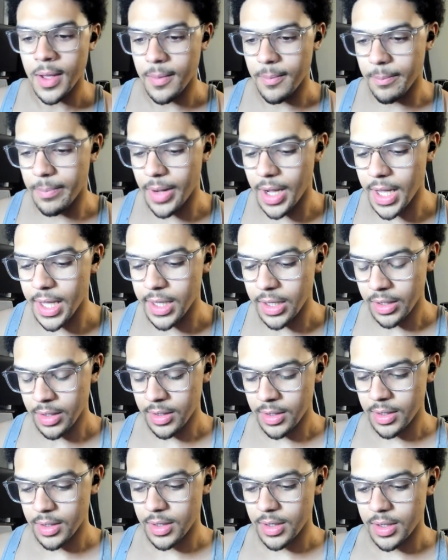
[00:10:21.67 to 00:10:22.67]
But
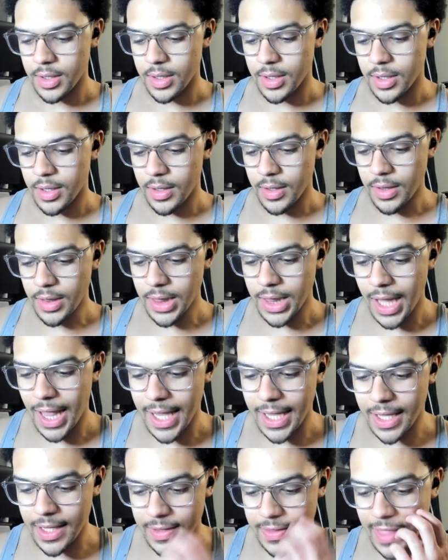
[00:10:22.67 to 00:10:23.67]

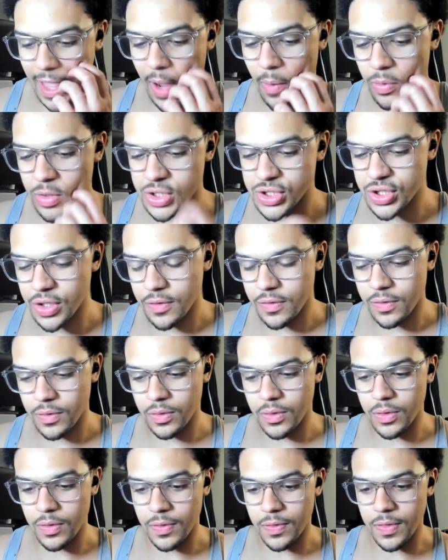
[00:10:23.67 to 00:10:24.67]
like that was just